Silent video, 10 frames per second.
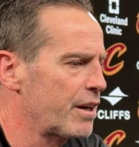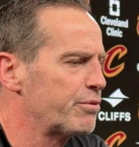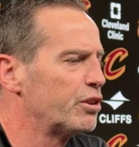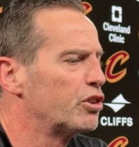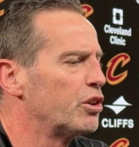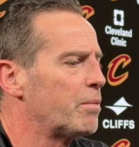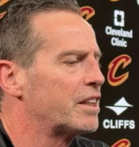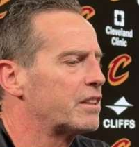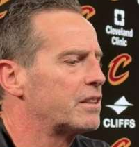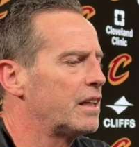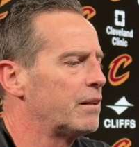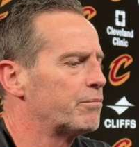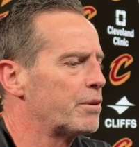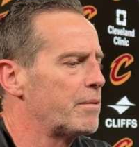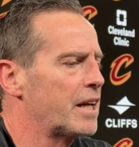I feel good about the team
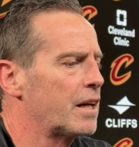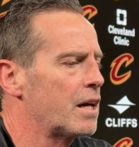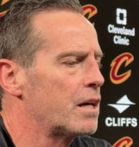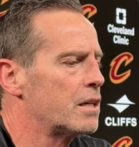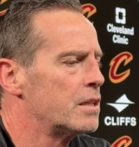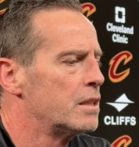from a